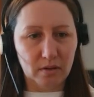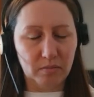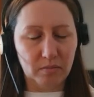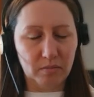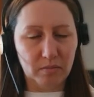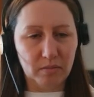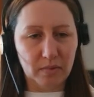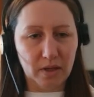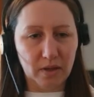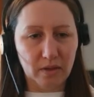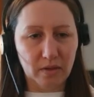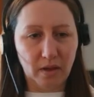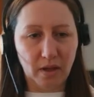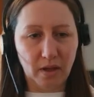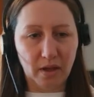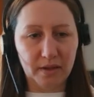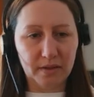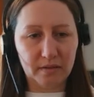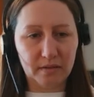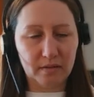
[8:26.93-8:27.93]
And
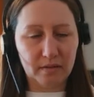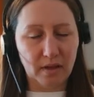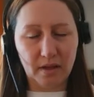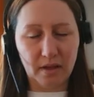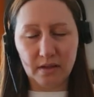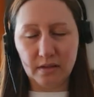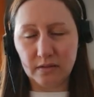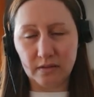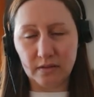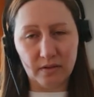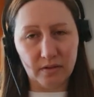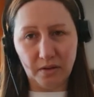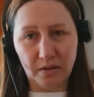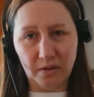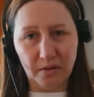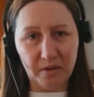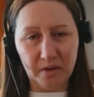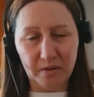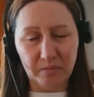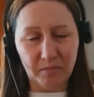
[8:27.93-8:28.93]
that isn't
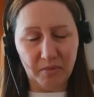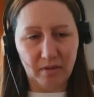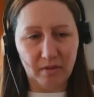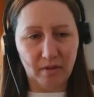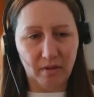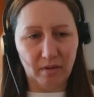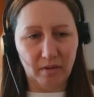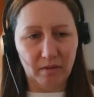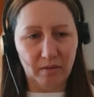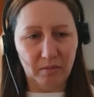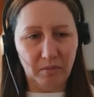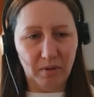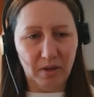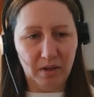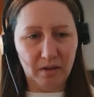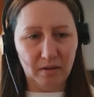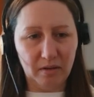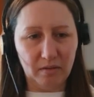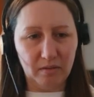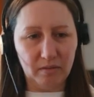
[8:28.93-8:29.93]
timed, so we
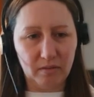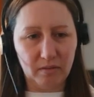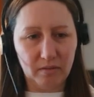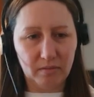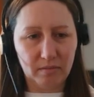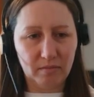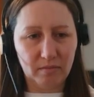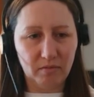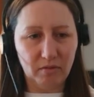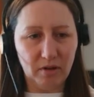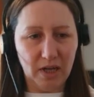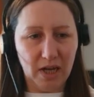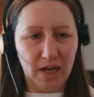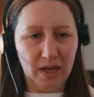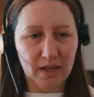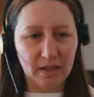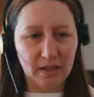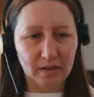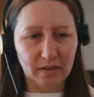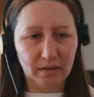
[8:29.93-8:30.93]
can
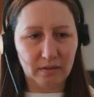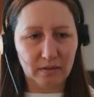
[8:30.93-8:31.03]
relax.